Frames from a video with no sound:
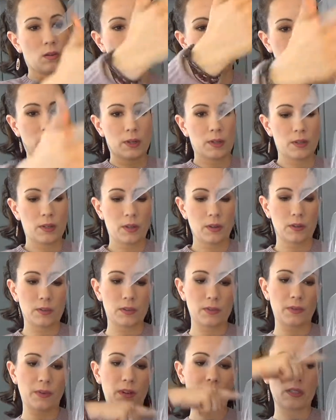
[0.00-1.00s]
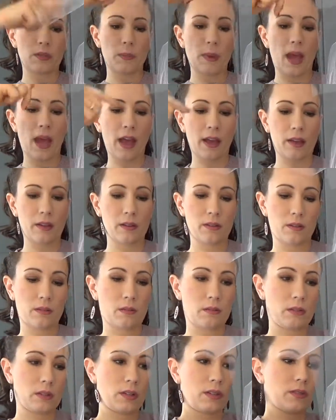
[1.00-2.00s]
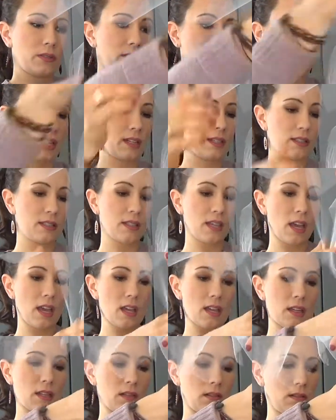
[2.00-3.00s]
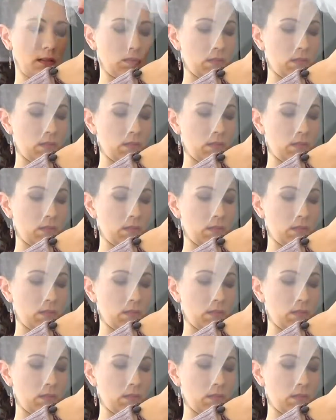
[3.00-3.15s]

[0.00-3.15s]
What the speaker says: One goes front to back, one goes side to side.